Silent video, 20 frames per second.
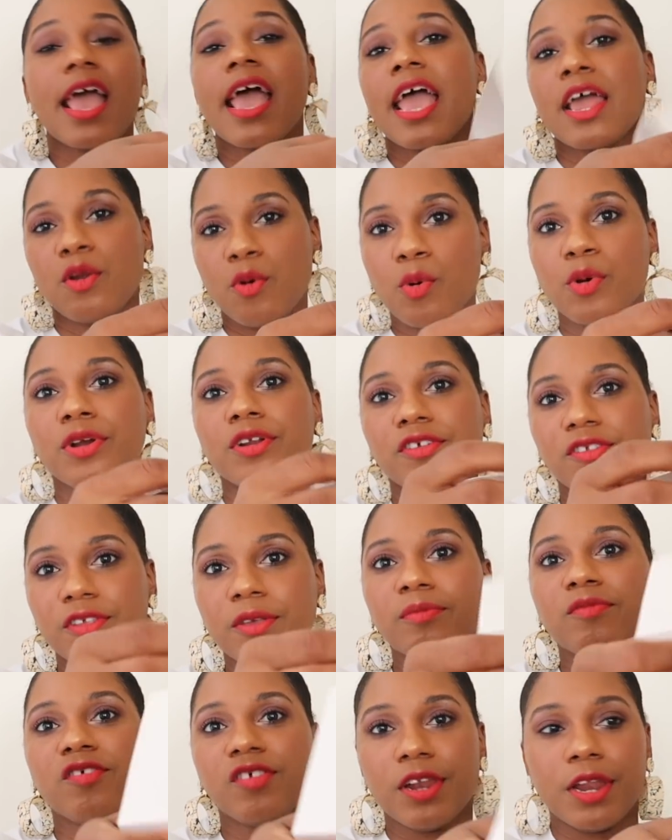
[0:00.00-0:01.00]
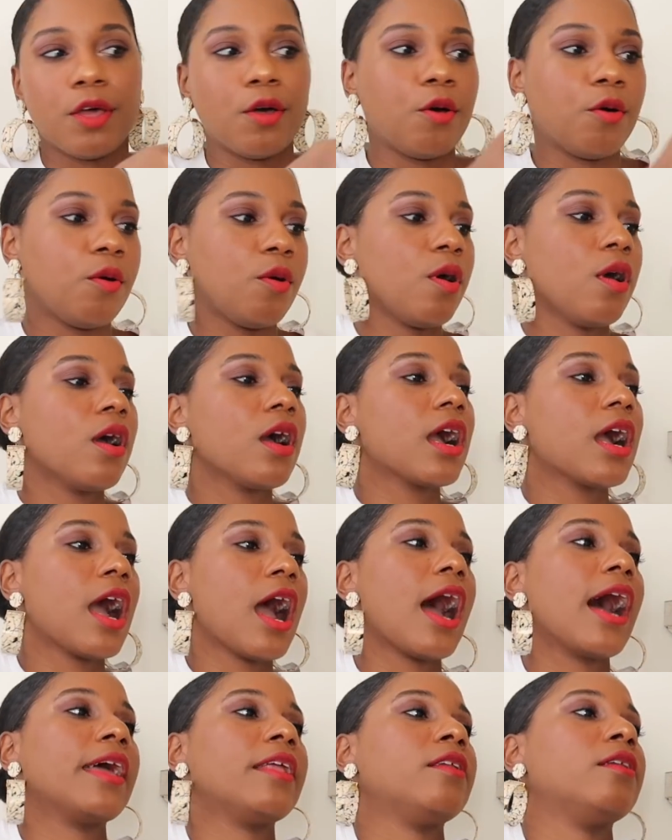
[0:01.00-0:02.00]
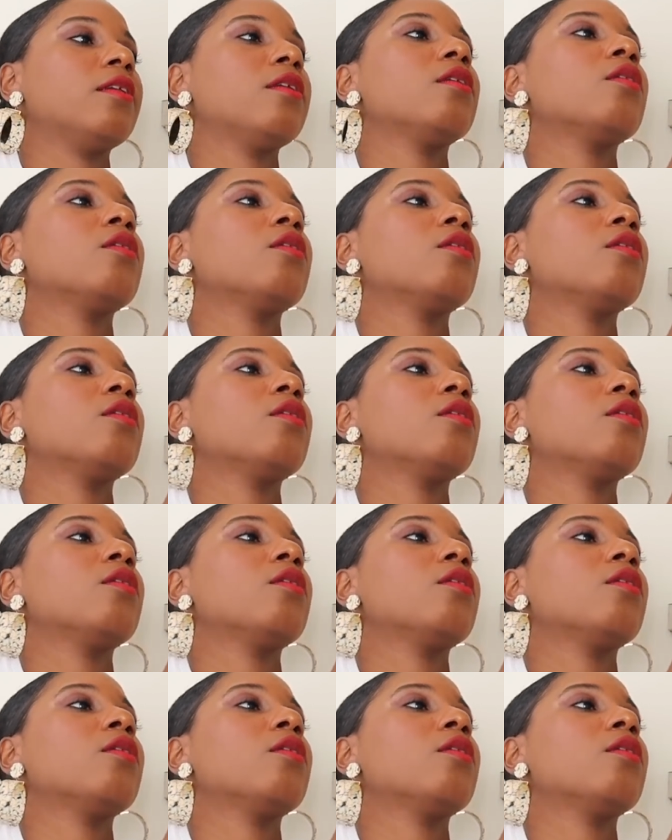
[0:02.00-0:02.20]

and order some Chanel cotton